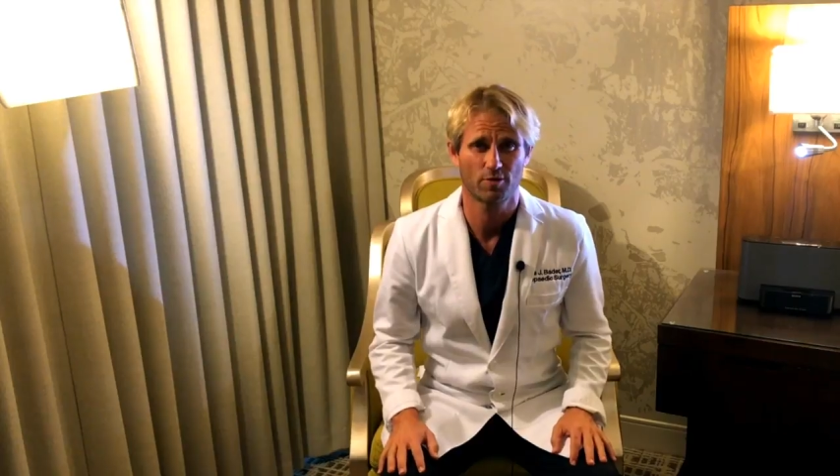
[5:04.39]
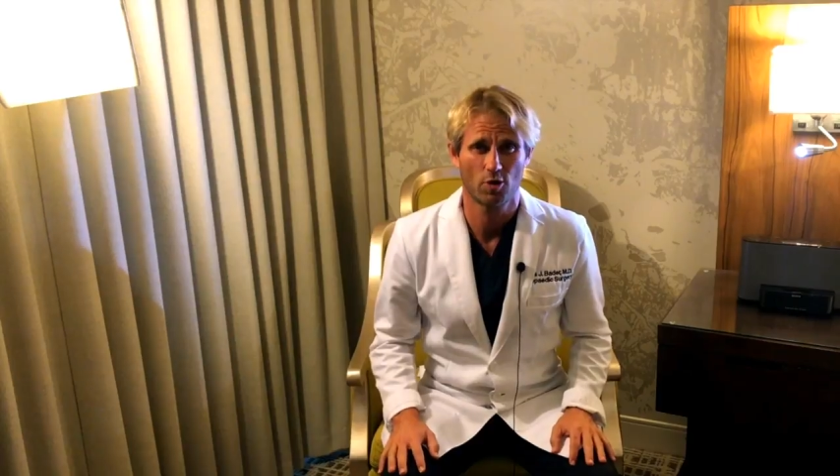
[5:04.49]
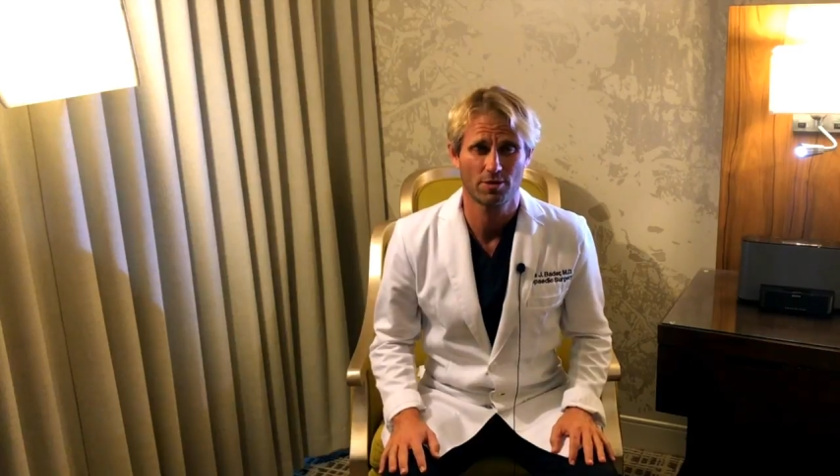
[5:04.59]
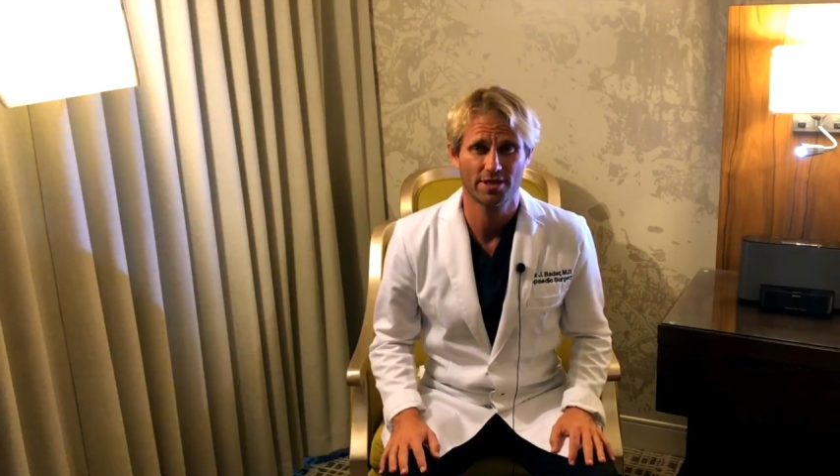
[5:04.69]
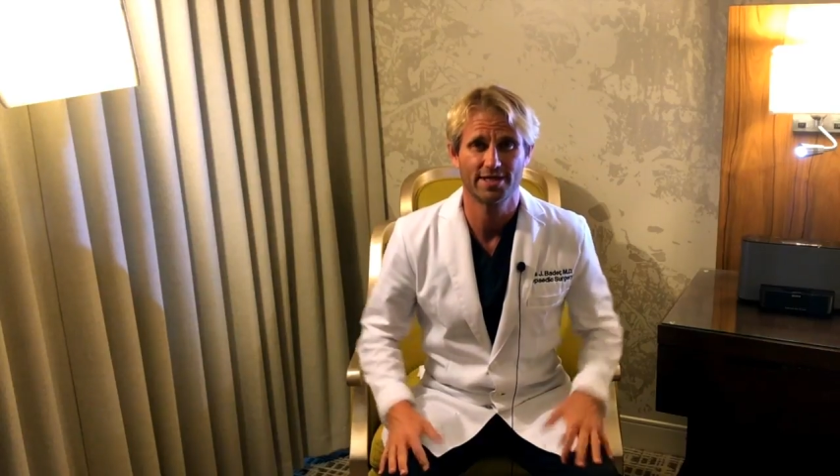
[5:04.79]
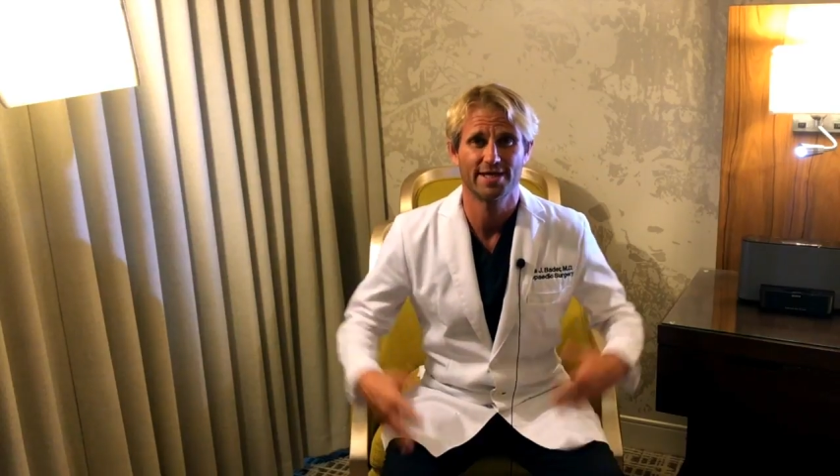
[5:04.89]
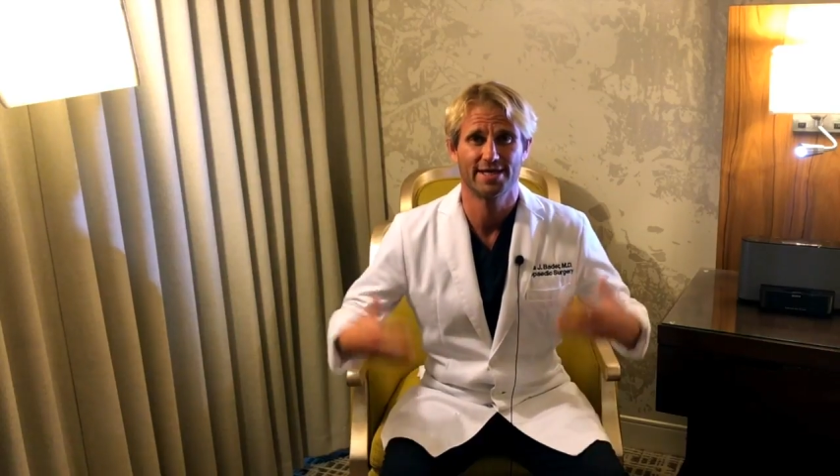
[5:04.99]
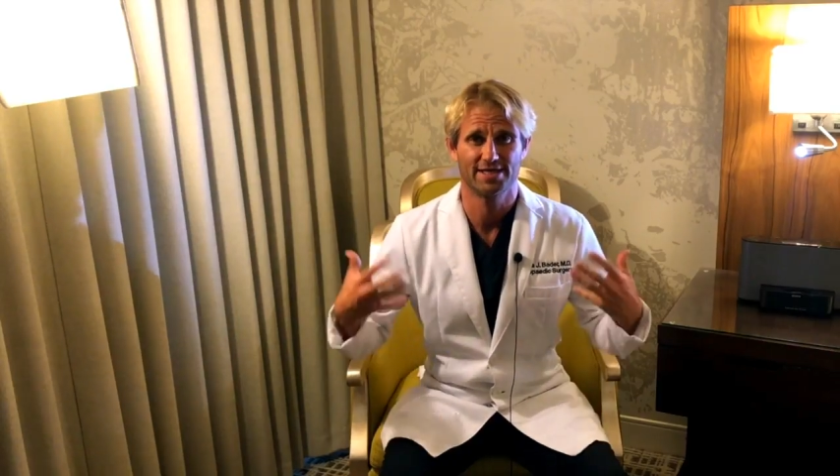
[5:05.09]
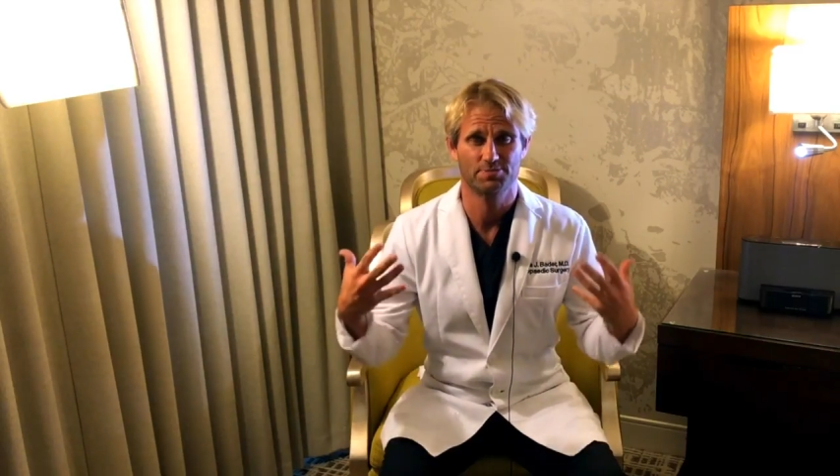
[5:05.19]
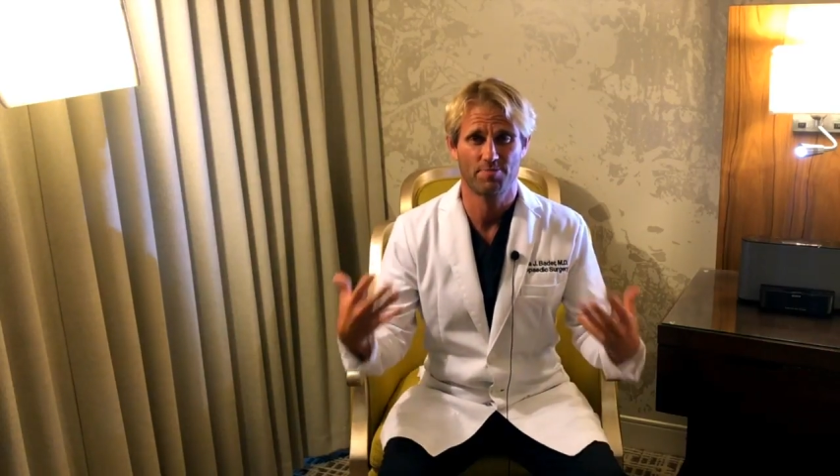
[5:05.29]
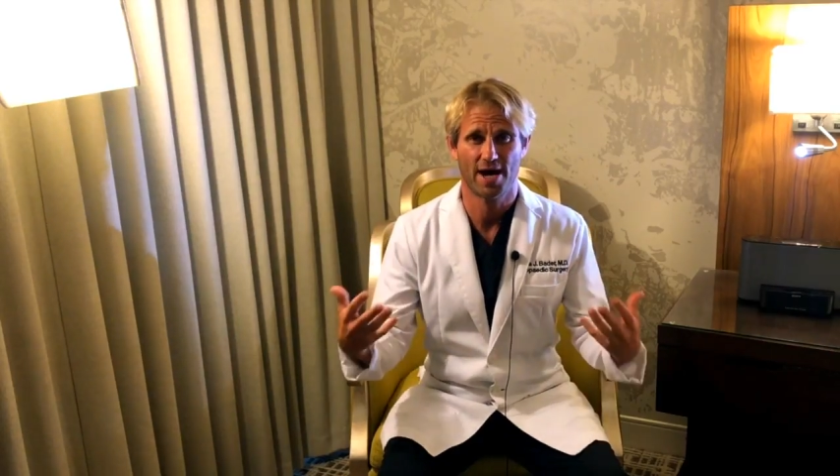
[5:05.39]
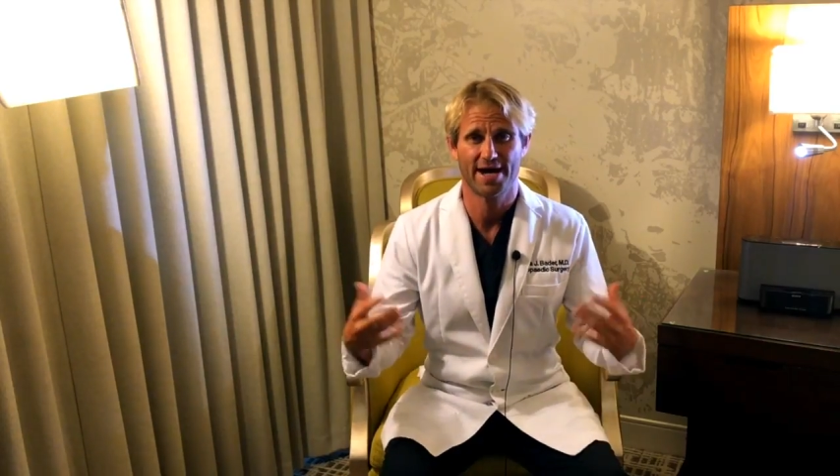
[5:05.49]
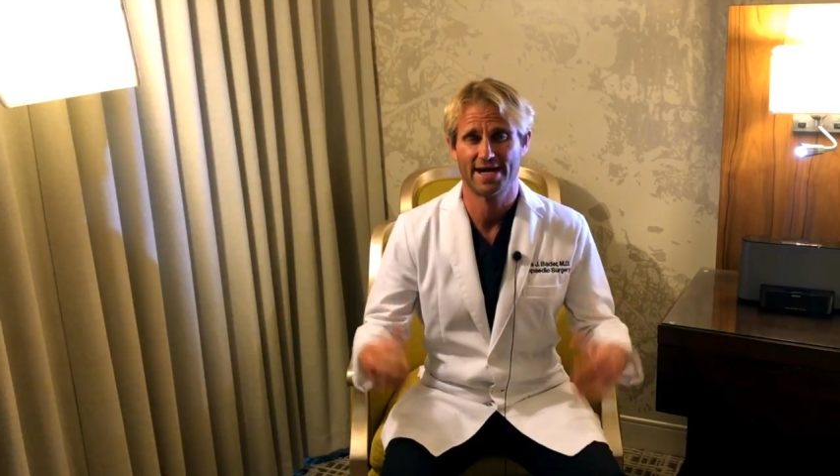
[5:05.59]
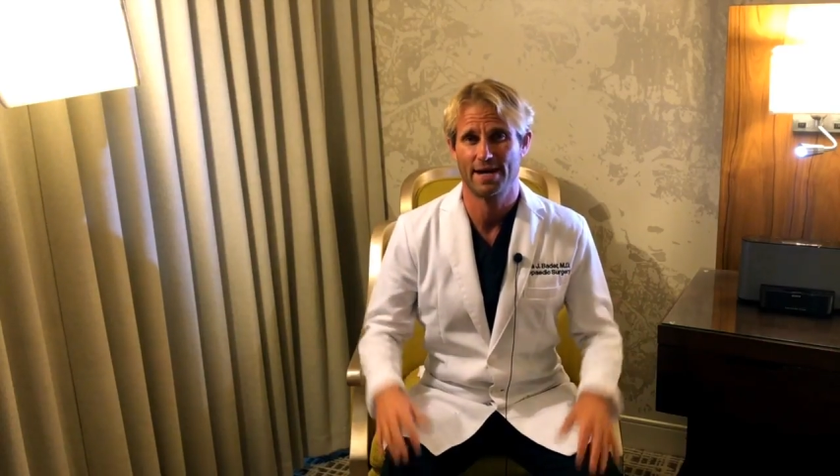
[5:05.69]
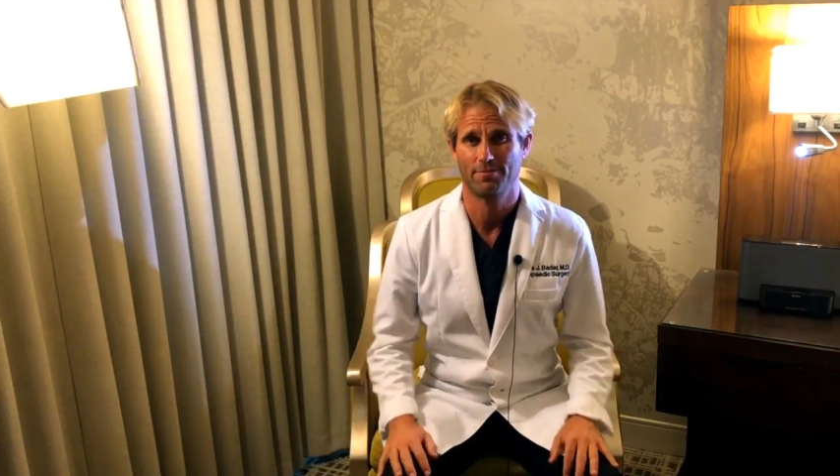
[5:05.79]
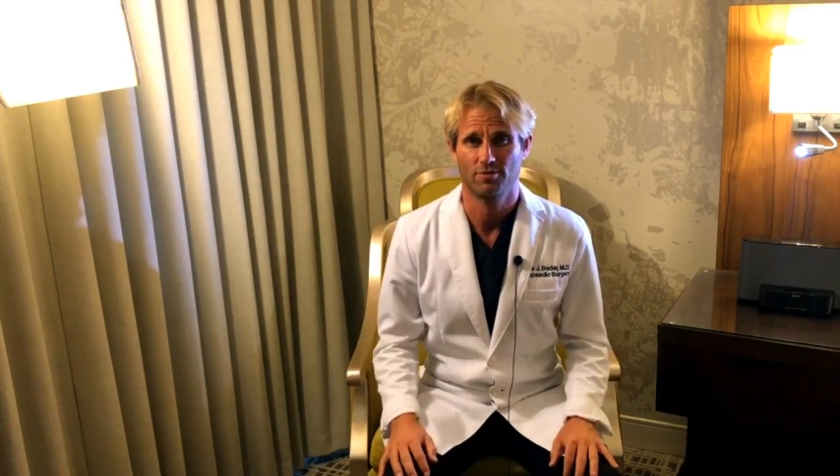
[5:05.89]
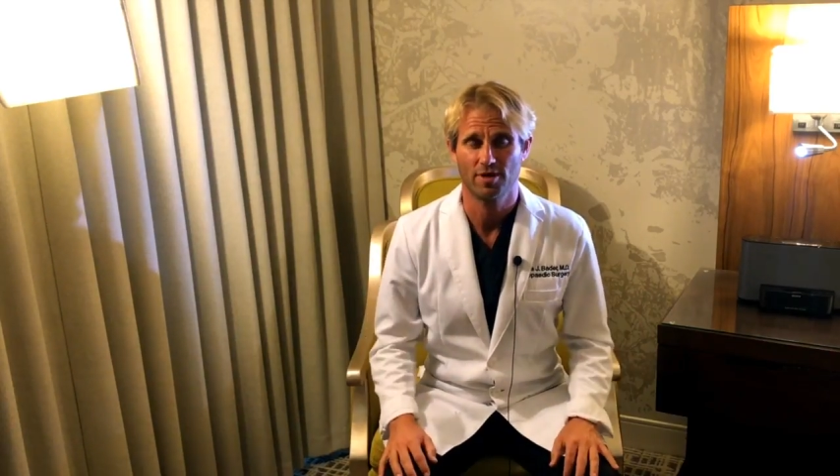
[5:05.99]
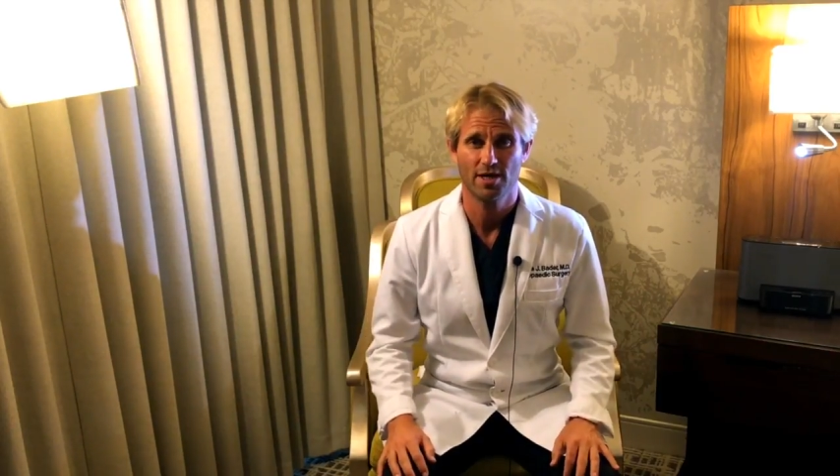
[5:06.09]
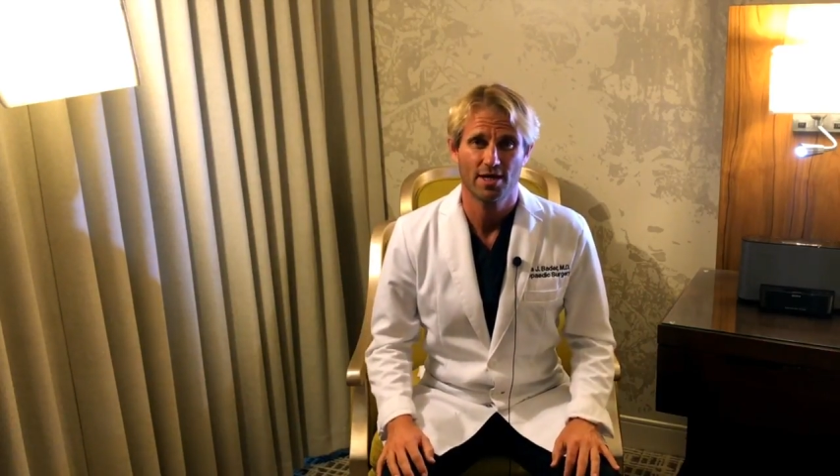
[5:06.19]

bromelain is pineapple.